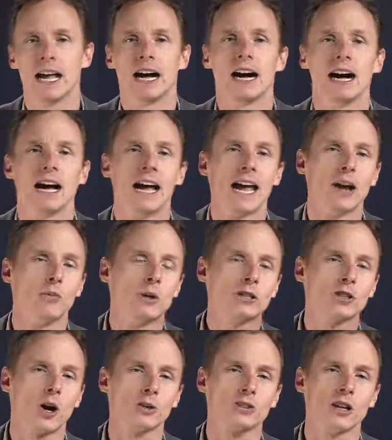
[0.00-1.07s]
And we
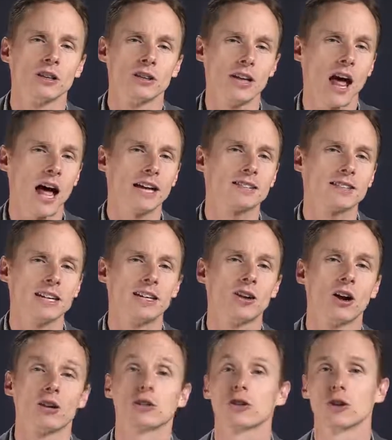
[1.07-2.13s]
talked a lot in
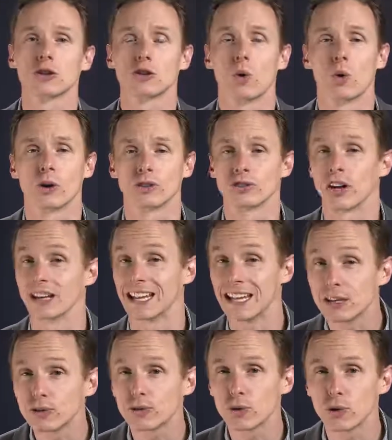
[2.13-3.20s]
our third course on
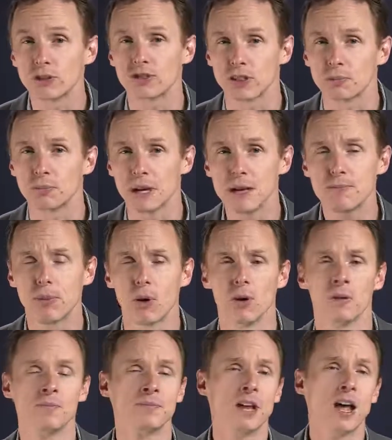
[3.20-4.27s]
influencing
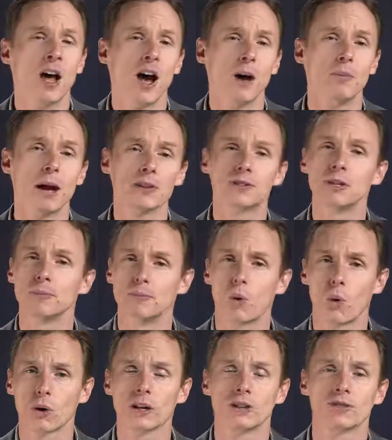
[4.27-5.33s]
people about the
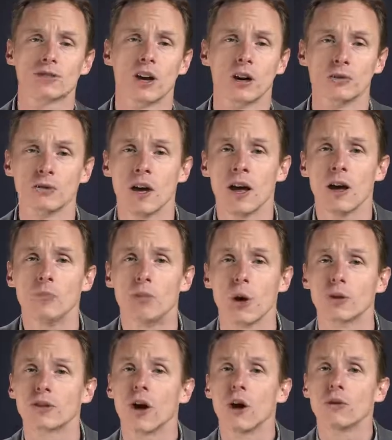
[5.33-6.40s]
importance of
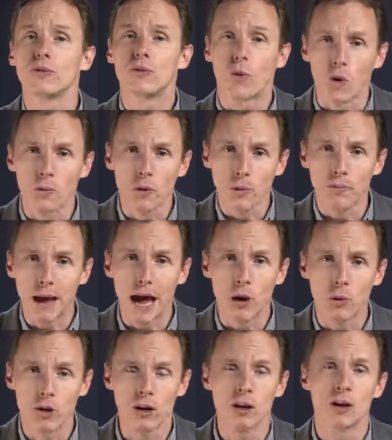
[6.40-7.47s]
both formal
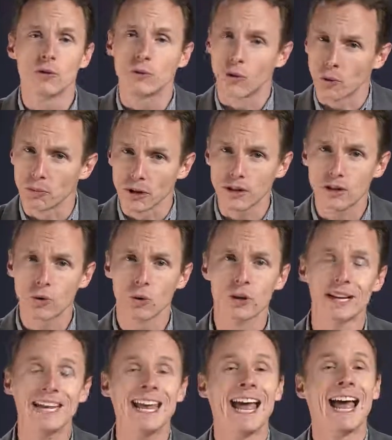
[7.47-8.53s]
power, formal
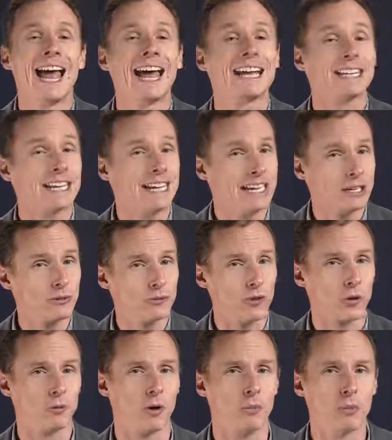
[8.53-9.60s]
authority, and
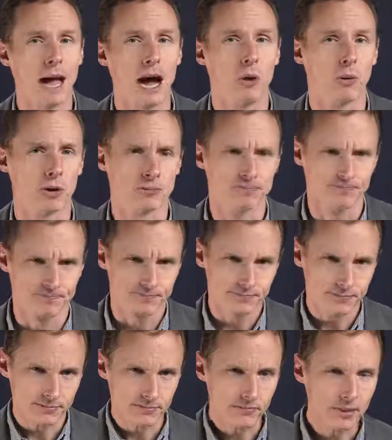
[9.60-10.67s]
informal power.
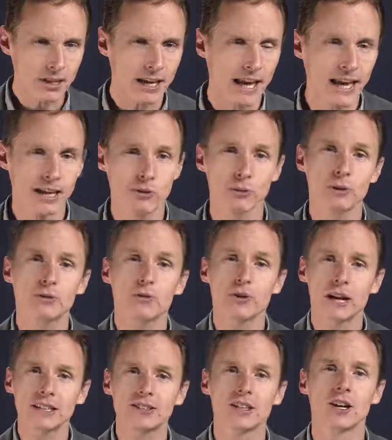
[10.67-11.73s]
And
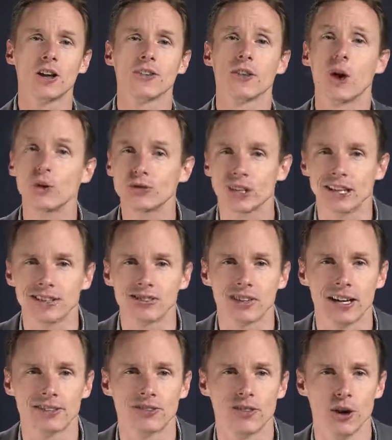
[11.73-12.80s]
reflecting on those
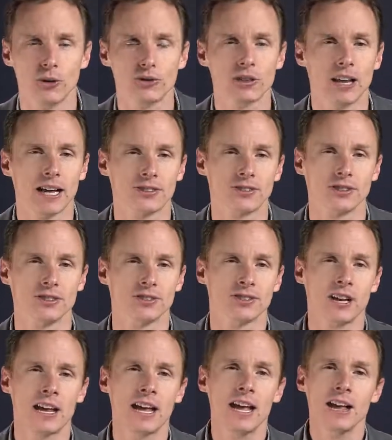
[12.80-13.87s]
insights, those lessons,
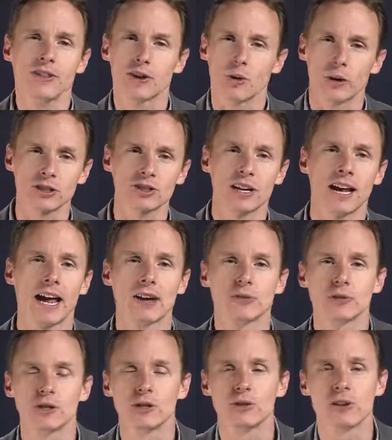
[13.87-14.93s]
the question I have
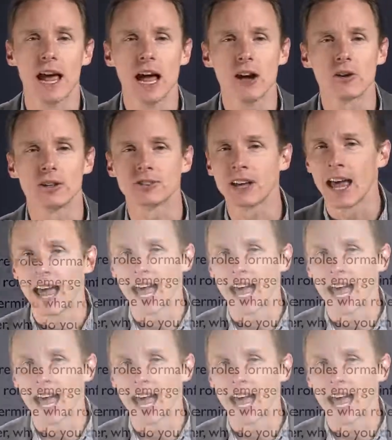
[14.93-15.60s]
for you now is,